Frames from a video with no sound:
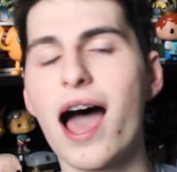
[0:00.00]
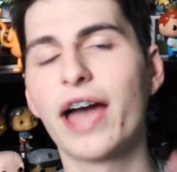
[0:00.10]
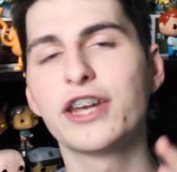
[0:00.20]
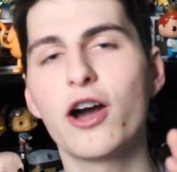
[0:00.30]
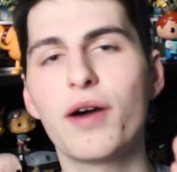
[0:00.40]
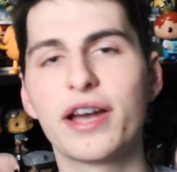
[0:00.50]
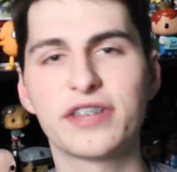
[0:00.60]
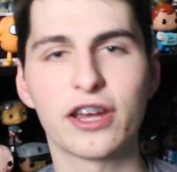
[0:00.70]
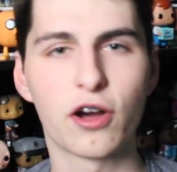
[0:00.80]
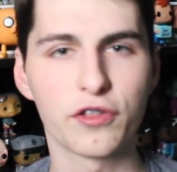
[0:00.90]
I know I
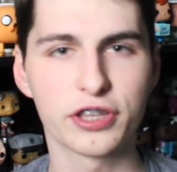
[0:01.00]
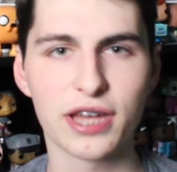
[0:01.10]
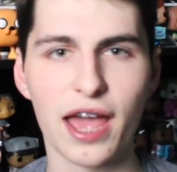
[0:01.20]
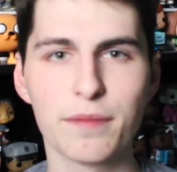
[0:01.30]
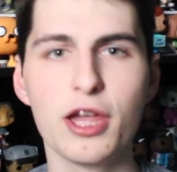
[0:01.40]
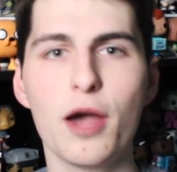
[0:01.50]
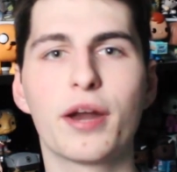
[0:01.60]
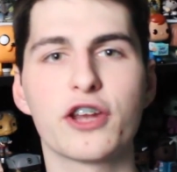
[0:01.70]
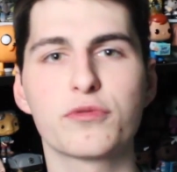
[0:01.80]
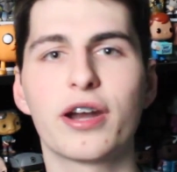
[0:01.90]
say it all the time,
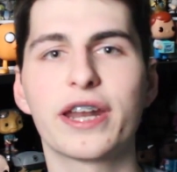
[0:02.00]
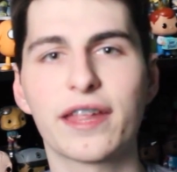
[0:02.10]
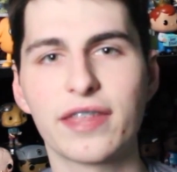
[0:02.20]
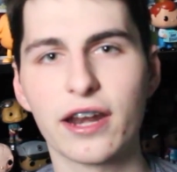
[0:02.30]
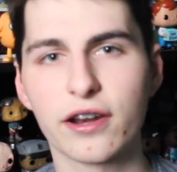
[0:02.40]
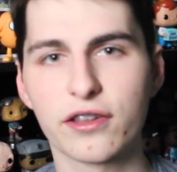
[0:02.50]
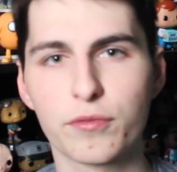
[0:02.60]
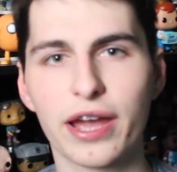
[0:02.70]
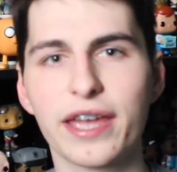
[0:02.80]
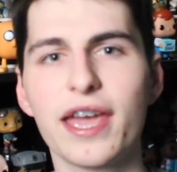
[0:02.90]
but I just wanted to get that out of the
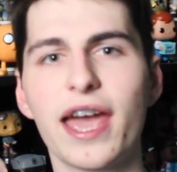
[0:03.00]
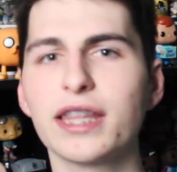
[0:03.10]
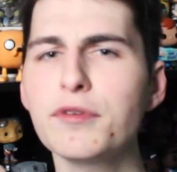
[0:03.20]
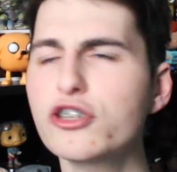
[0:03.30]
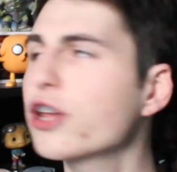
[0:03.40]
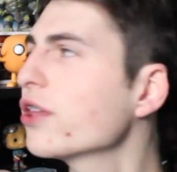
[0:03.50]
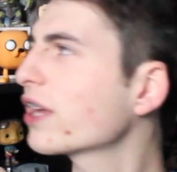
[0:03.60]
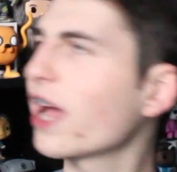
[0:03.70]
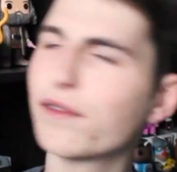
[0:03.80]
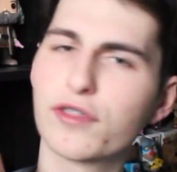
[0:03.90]
way. And let me show you the
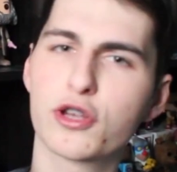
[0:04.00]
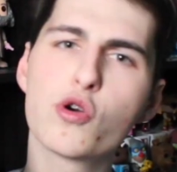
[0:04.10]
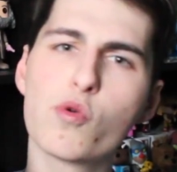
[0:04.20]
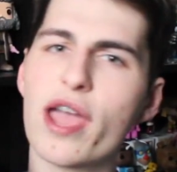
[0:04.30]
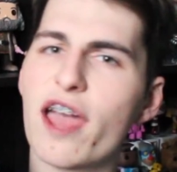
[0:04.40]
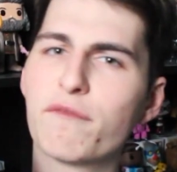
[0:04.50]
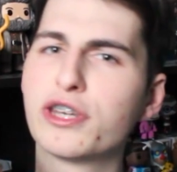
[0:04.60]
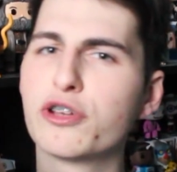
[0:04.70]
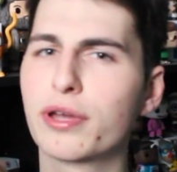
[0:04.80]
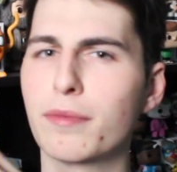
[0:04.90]
kind of the cool way I've
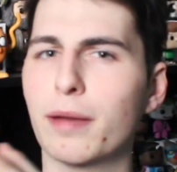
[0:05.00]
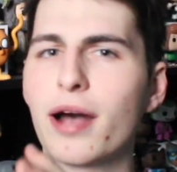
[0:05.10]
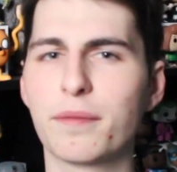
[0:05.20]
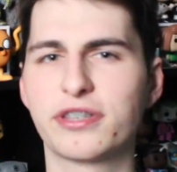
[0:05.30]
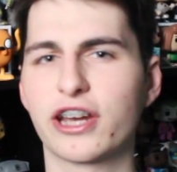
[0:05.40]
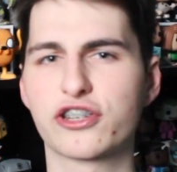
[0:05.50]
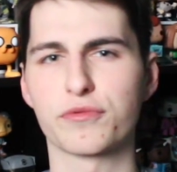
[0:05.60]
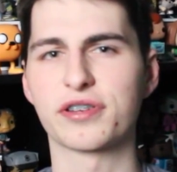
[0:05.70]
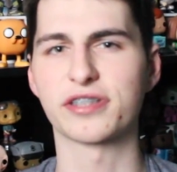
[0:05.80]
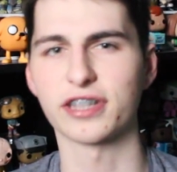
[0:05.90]
been doing my pop
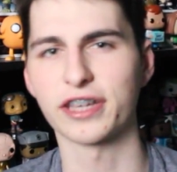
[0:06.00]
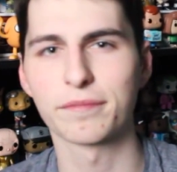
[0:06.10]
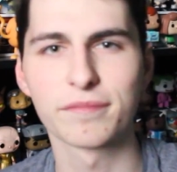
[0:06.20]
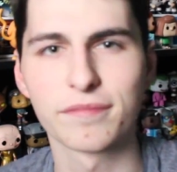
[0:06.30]
section recently.